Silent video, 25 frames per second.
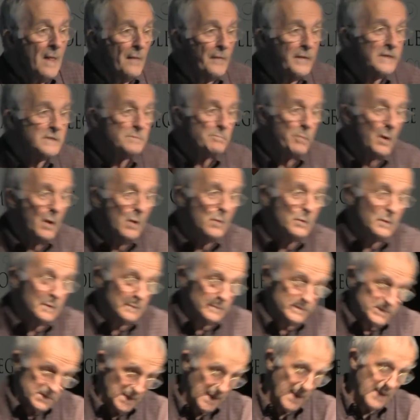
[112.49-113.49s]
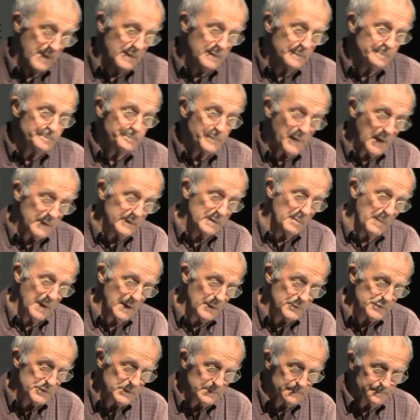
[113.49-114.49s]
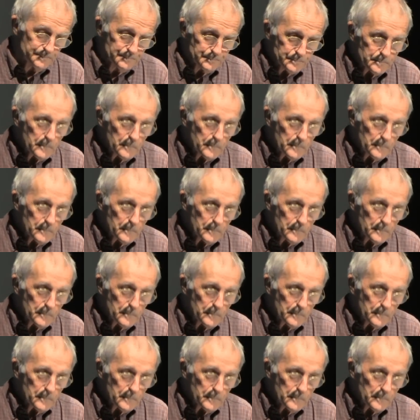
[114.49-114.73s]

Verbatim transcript: This bloke, this kid and the mouse